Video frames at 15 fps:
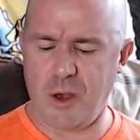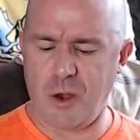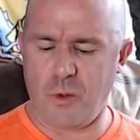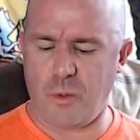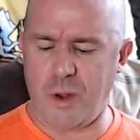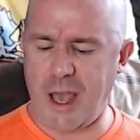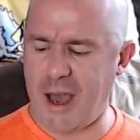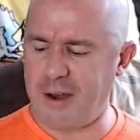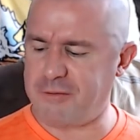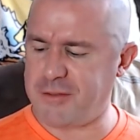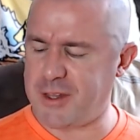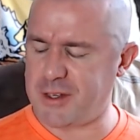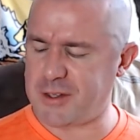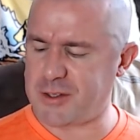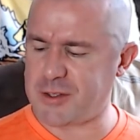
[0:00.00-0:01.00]
We have
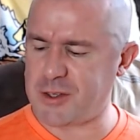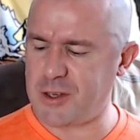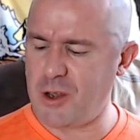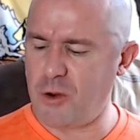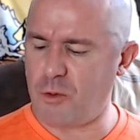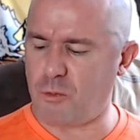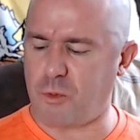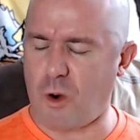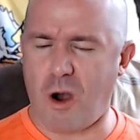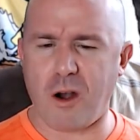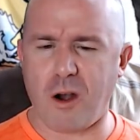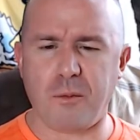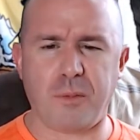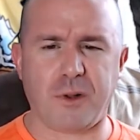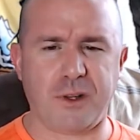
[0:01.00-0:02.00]
this
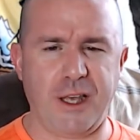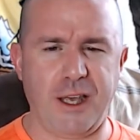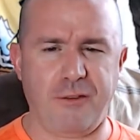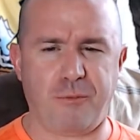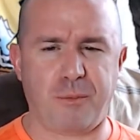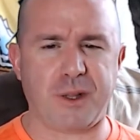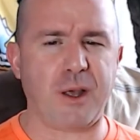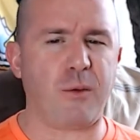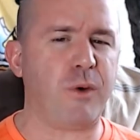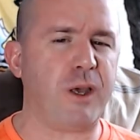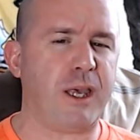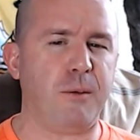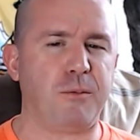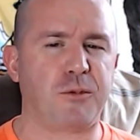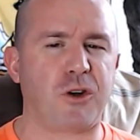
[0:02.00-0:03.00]
wrong belief, but then we
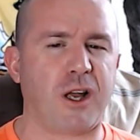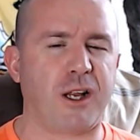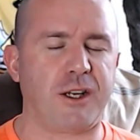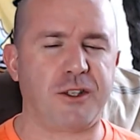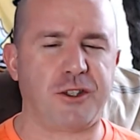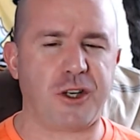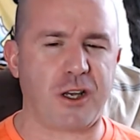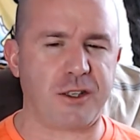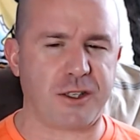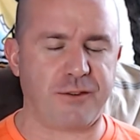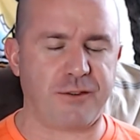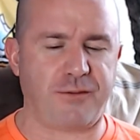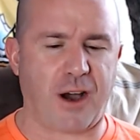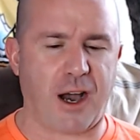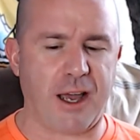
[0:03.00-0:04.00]
keep trying to
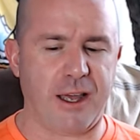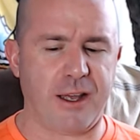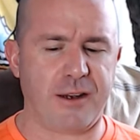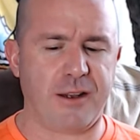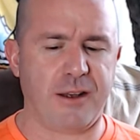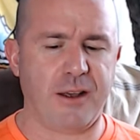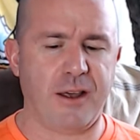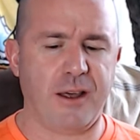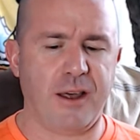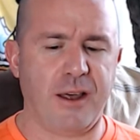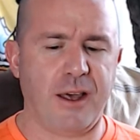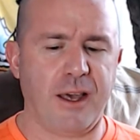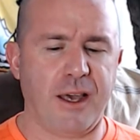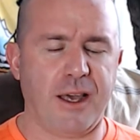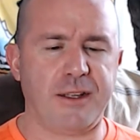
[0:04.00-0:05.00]
justify it
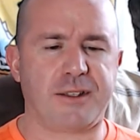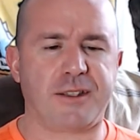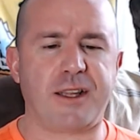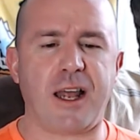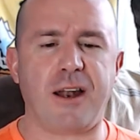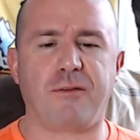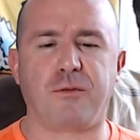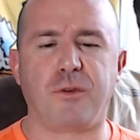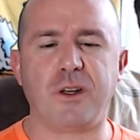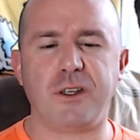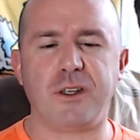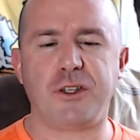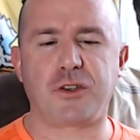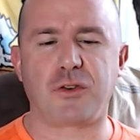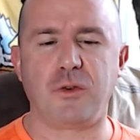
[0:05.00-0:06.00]
instead of
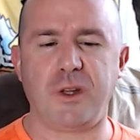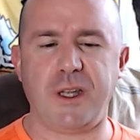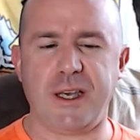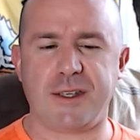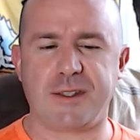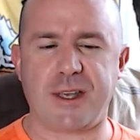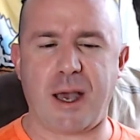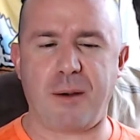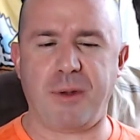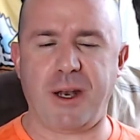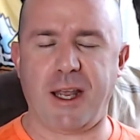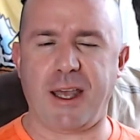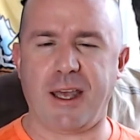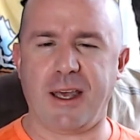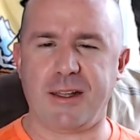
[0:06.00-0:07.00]
really truly
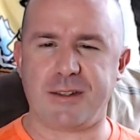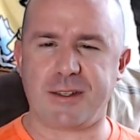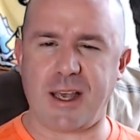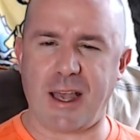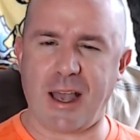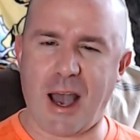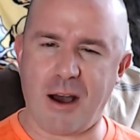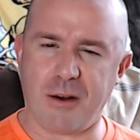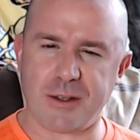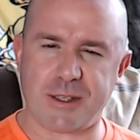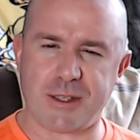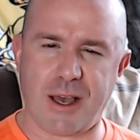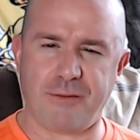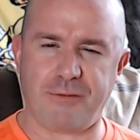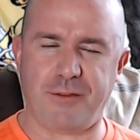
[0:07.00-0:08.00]
examining it and saying, how does
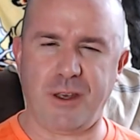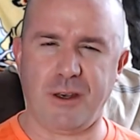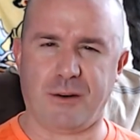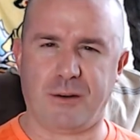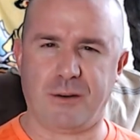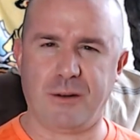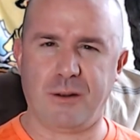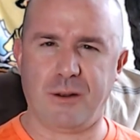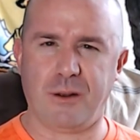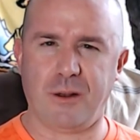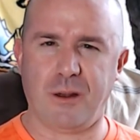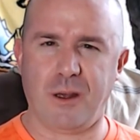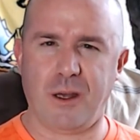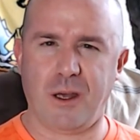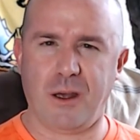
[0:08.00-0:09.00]
that feel?
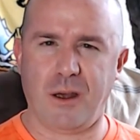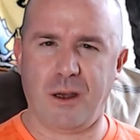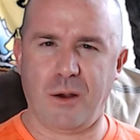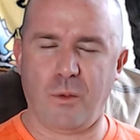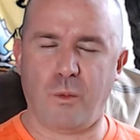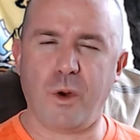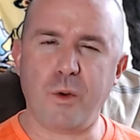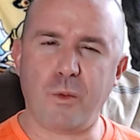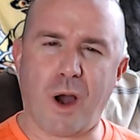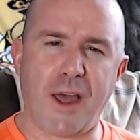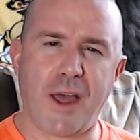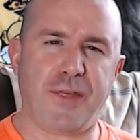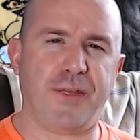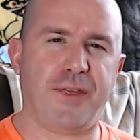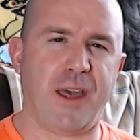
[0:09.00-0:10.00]
What do I
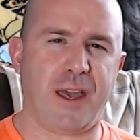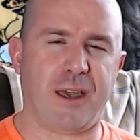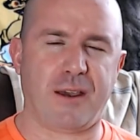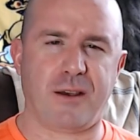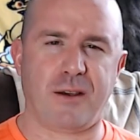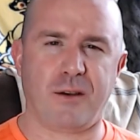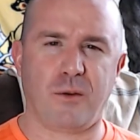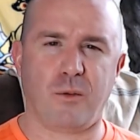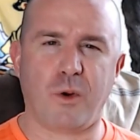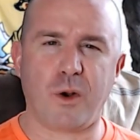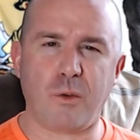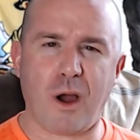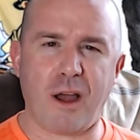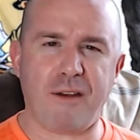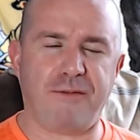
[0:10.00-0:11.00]
think? What
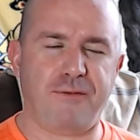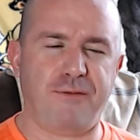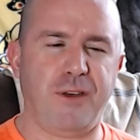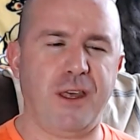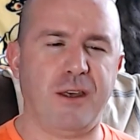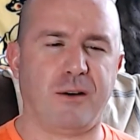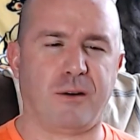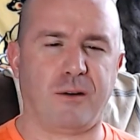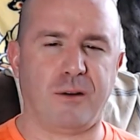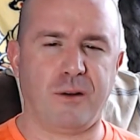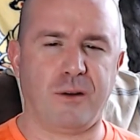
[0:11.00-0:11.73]
do I feel